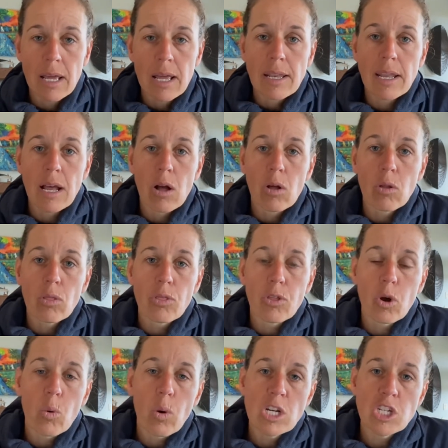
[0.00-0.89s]
Now, the
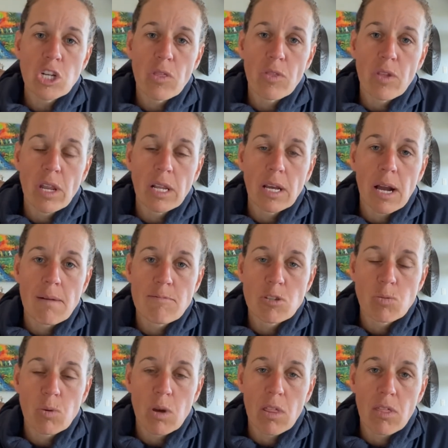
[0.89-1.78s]
question then
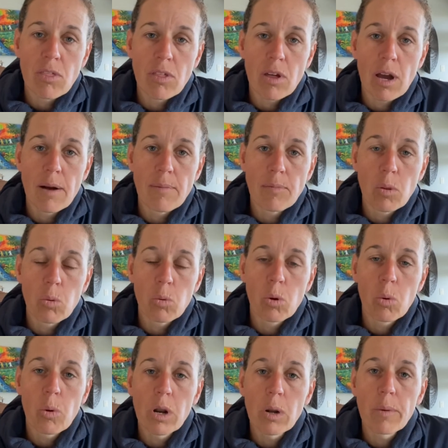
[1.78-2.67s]
comes with,
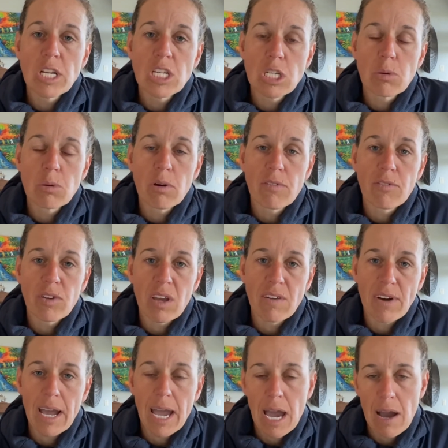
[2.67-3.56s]
well, what do I do
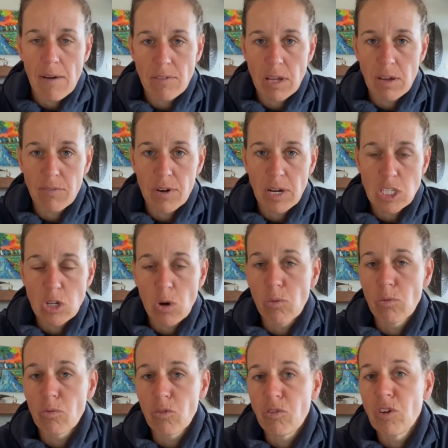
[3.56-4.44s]
if I
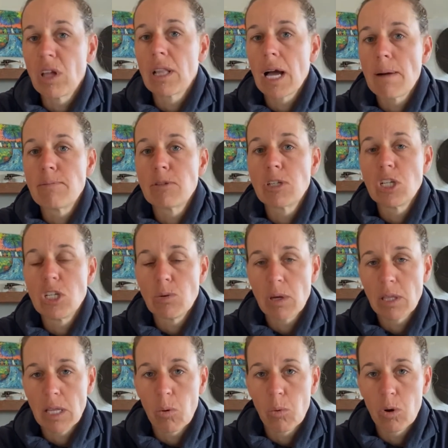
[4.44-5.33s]
don't feel up to
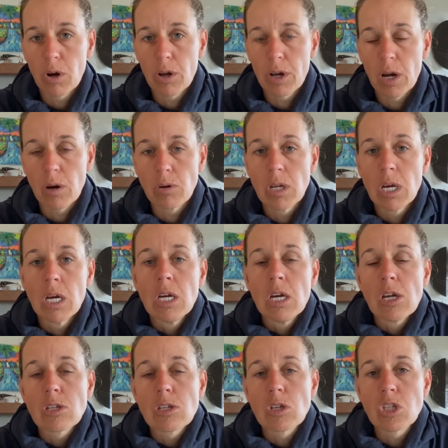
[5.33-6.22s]
doing that workout?
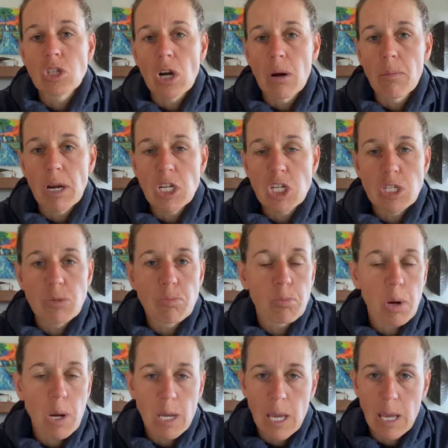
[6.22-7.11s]
So start by just
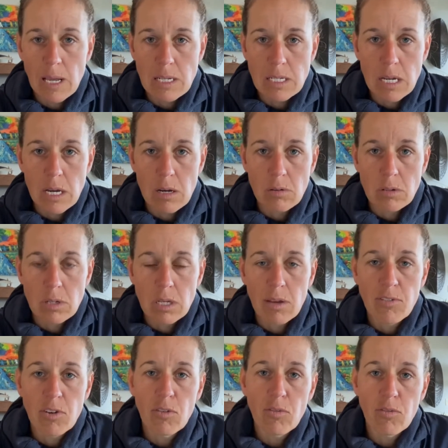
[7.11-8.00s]
breaking it down.
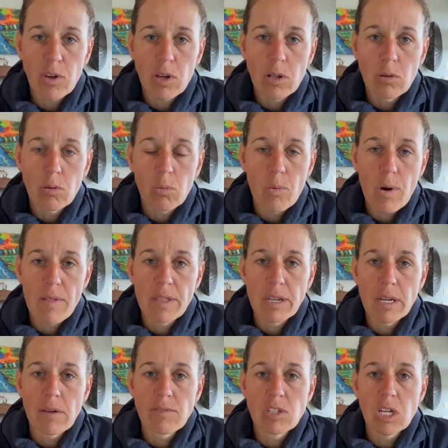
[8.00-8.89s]
If you feel well
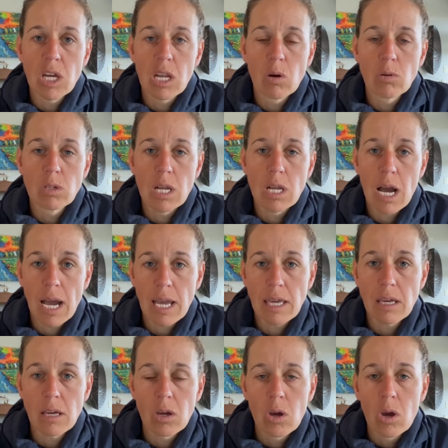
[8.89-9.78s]
enough to get out and
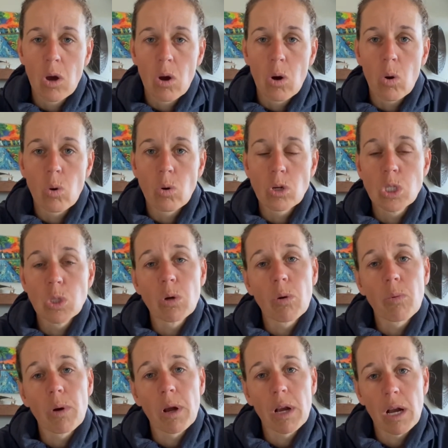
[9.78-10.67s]
hike, or do a
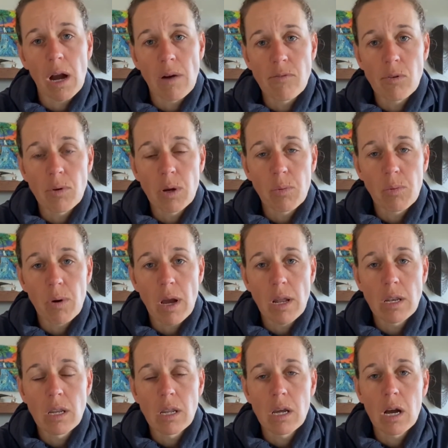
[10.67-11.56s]
recovery
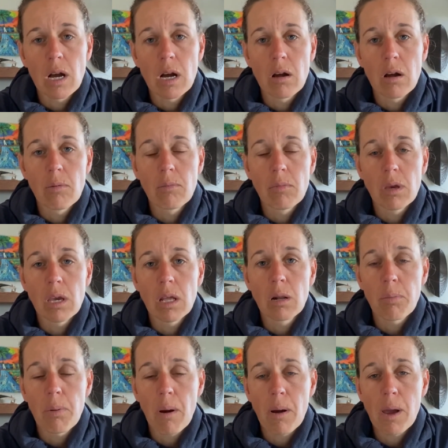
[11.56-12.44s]
run,
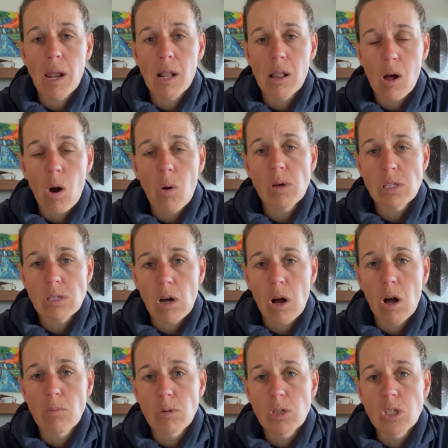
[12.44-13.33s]
it'll
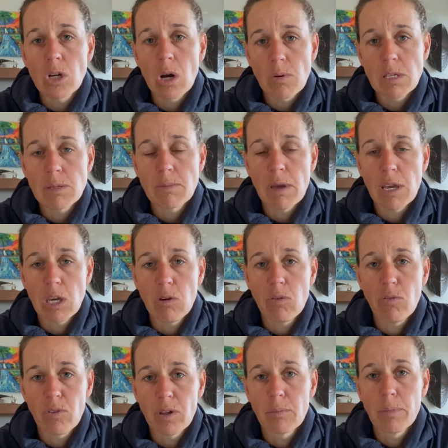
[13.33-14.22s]
almost always make you
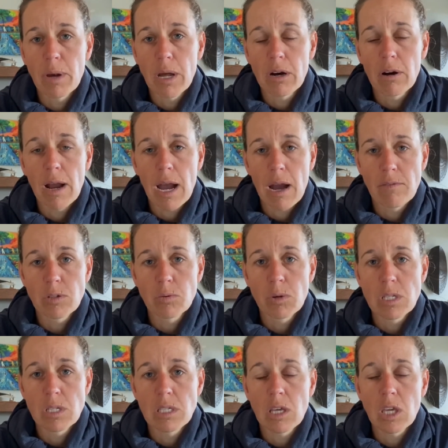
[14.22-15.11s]
feel better
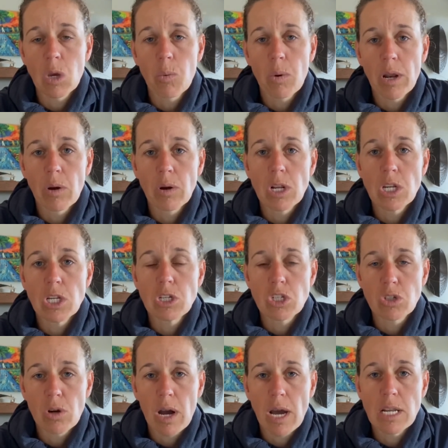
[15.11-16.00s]
afterwards that you went out and you
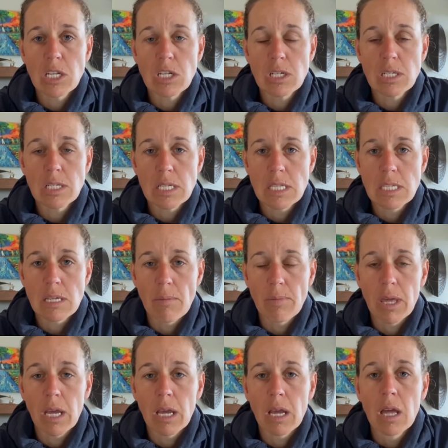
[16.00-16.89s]
tried and you did
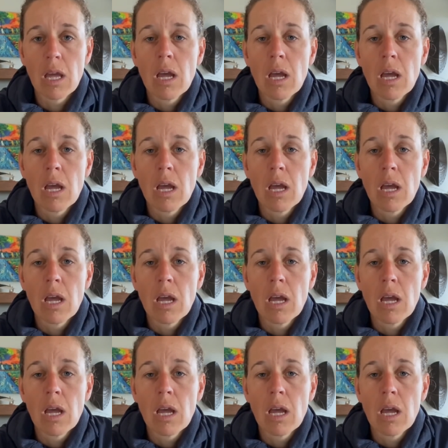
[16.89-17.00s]
something.